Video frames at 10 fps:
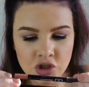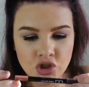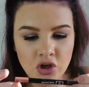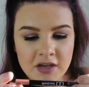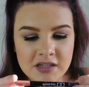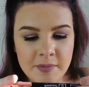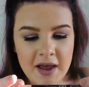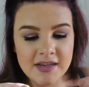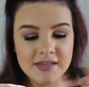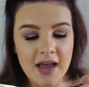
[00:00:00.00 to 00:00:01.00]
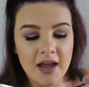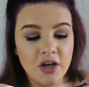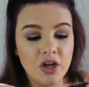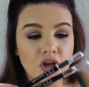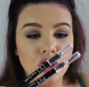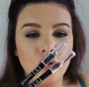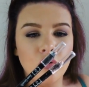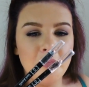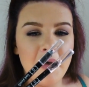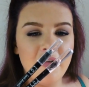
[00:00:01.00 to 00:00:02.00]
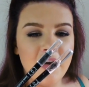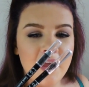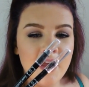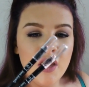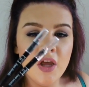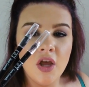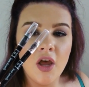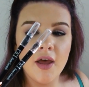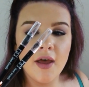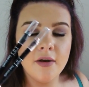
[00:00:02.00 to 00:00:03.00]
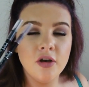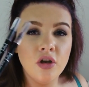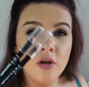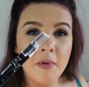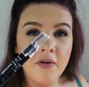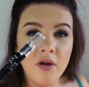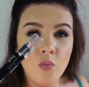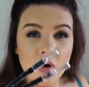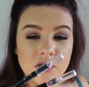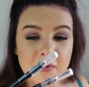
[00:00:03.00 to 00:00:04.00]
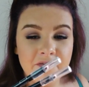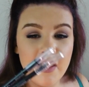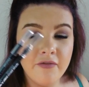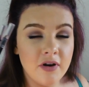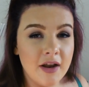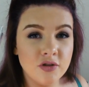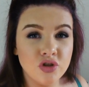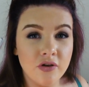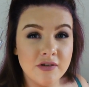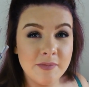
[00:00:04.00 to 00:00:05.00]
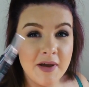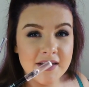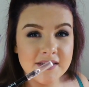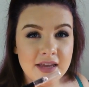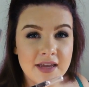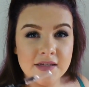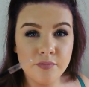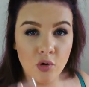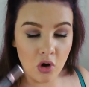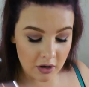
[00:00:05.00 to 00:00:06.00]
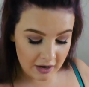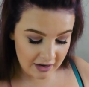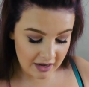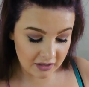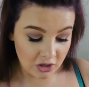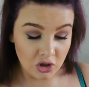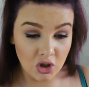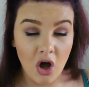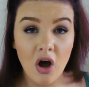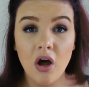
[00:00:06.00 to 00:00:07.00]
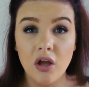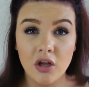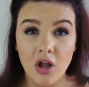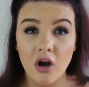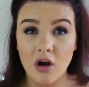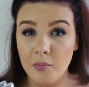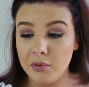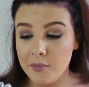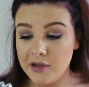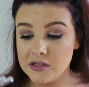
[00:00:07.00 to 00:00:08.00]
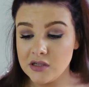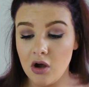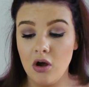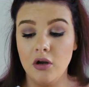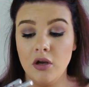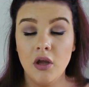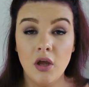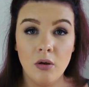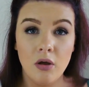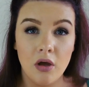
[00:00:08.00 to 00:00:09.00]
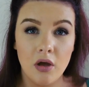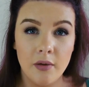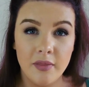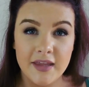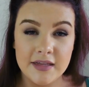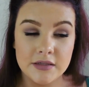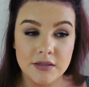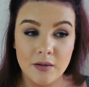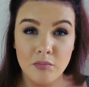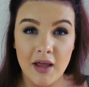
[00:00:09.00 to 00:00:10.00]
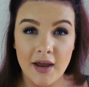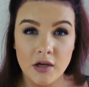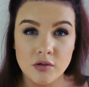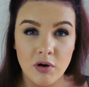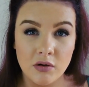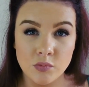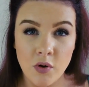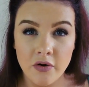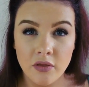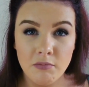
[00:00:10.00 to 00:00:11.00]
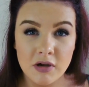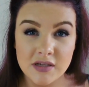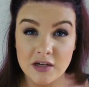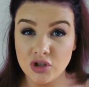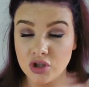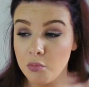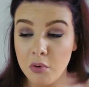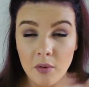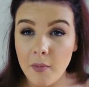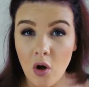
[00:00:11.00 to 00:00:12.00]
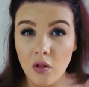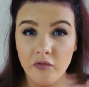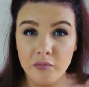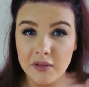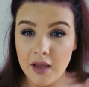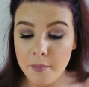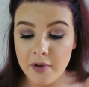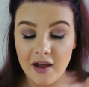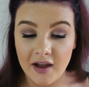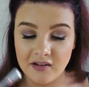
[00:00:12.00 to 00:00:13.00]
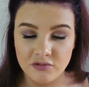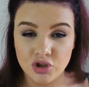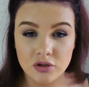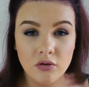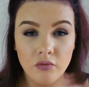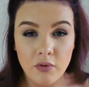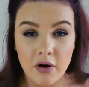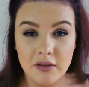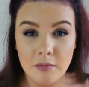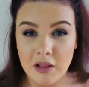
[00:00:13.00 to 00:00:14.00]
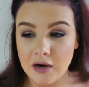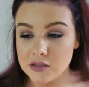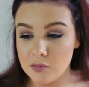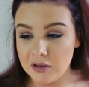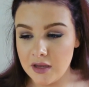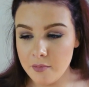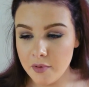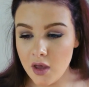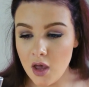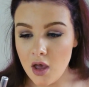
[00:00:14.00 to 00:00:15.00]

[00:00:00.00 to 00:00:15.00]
Sugar and Spice and Nude Berry. Uh, Nude Berry was my favourite, now Sugar and Spice is, but I had a lot, a lot of compliments on uh, these lip liners when I was wearing them because I just put them all over my lip. I just love wearing lip liners on my lip.